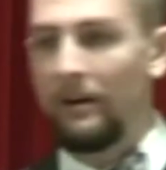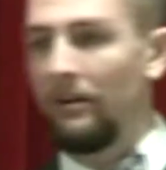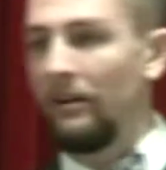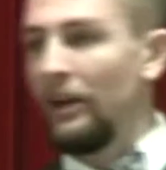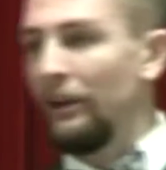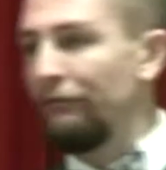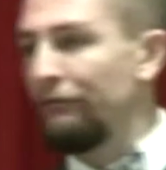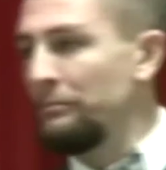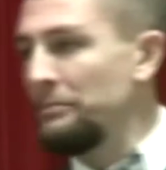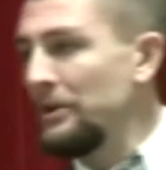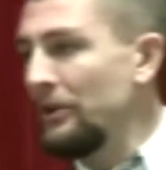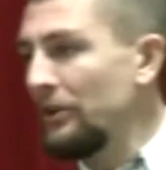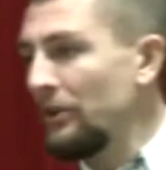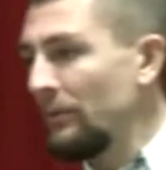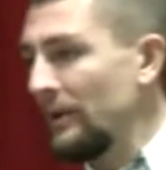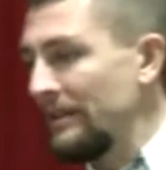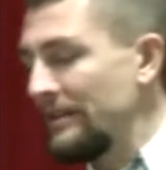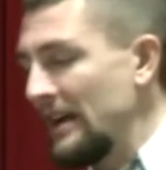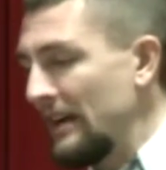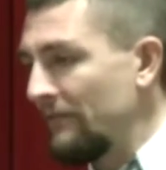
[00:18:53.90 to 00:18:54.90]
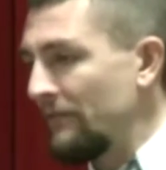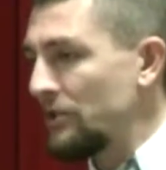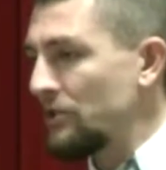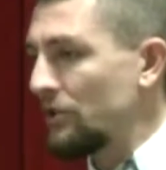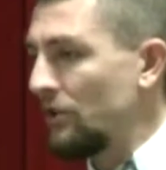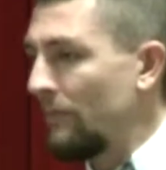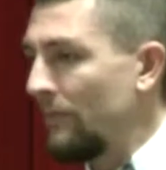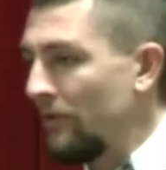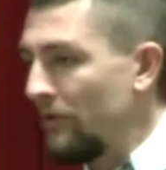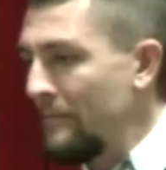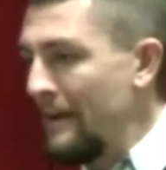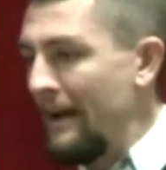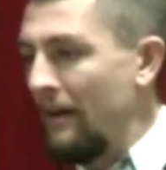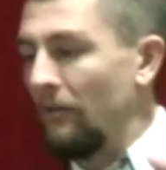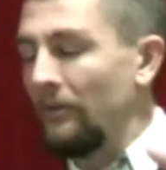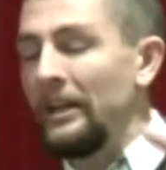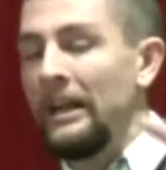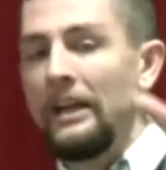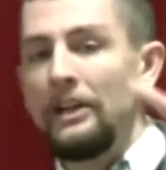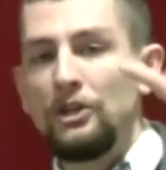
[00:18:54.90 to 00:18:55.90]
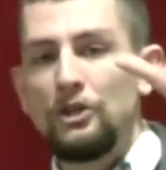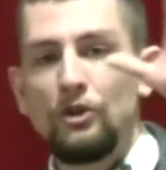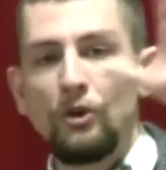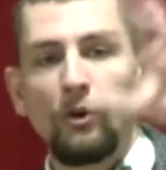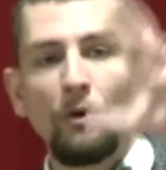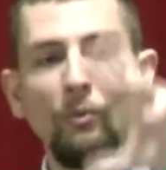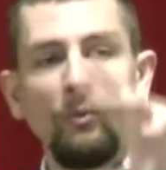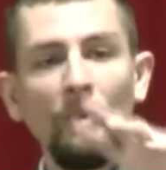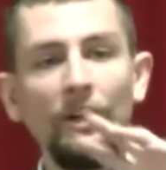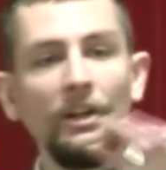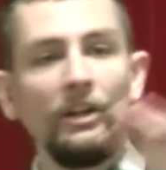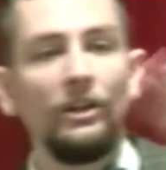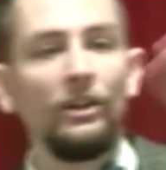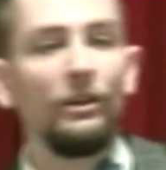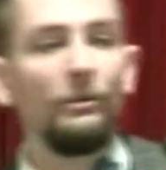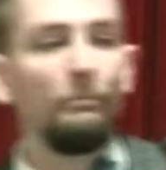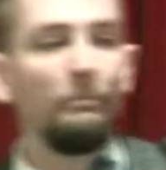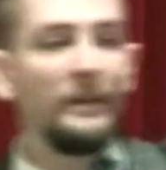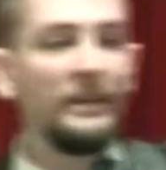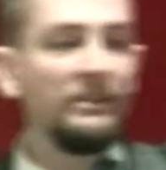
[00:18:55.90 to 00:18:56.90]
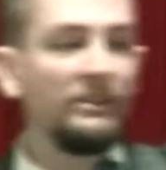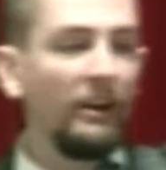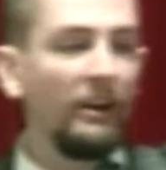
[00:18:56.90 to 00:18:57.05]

we're familiar with out of the Sermon on the Mount. Your will be